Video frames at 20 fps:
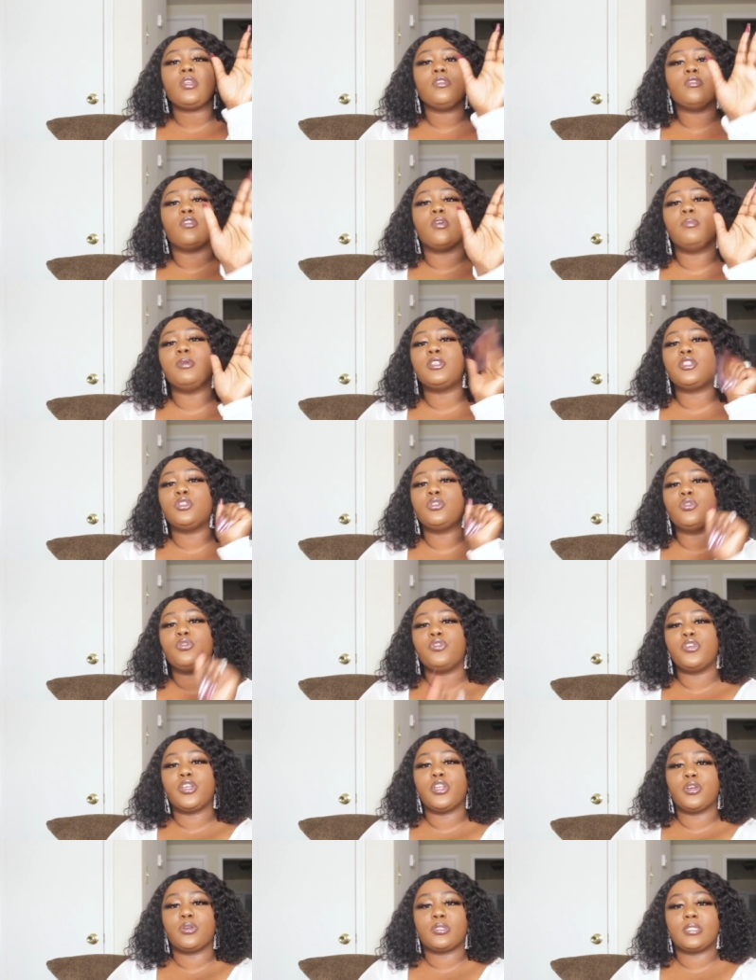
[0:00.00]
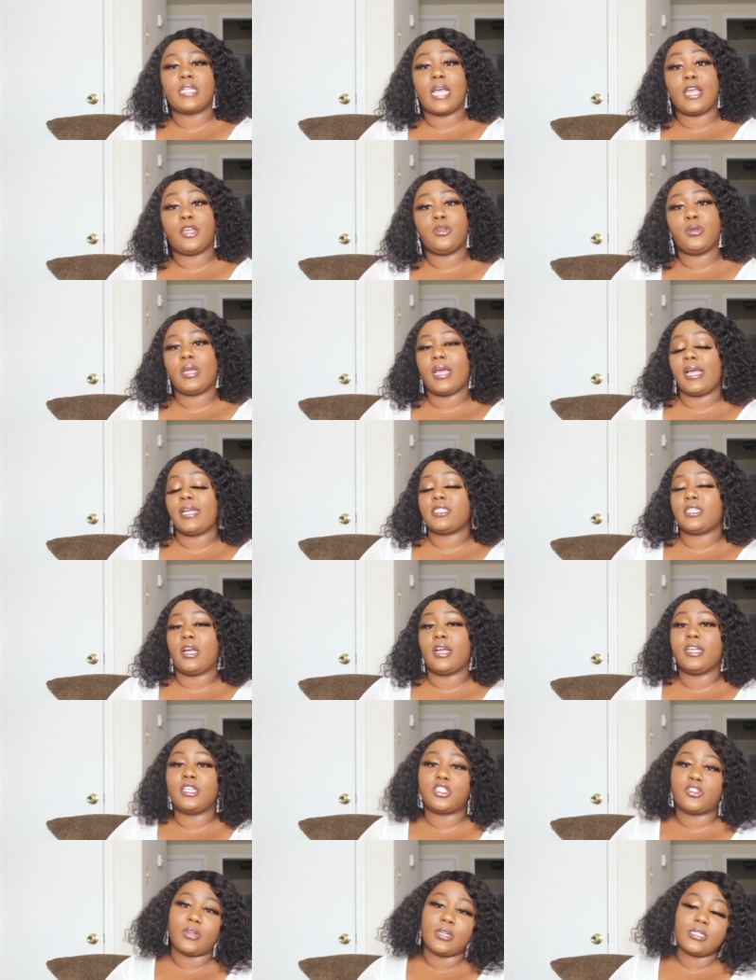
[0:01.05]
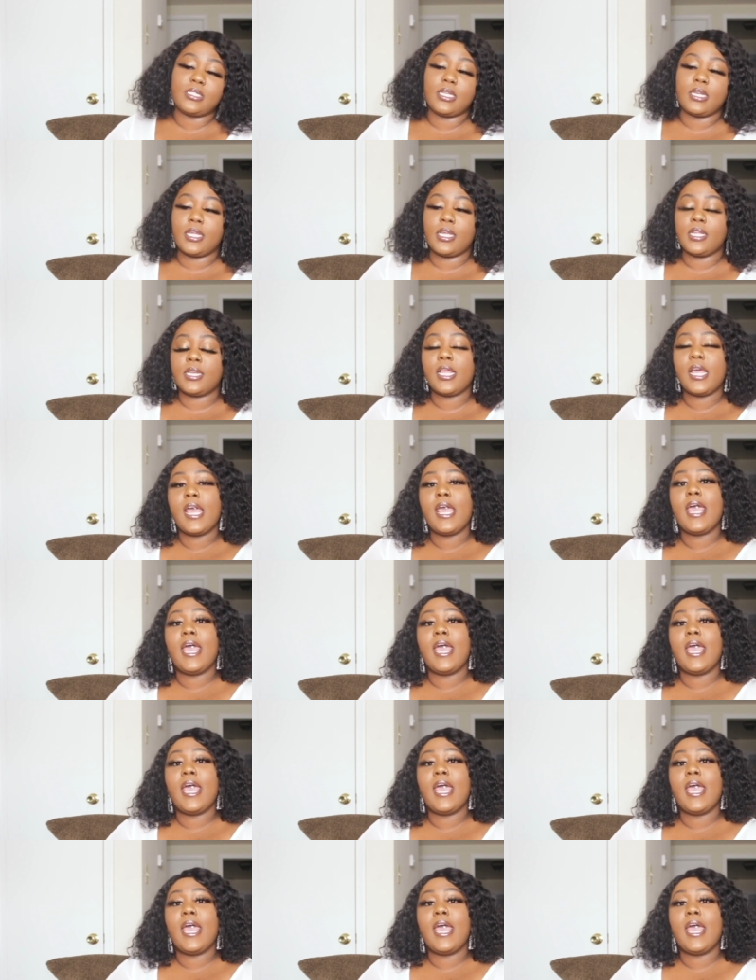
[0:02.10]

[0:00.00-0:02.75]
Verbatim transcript: for me to do videos that you guys are interested in.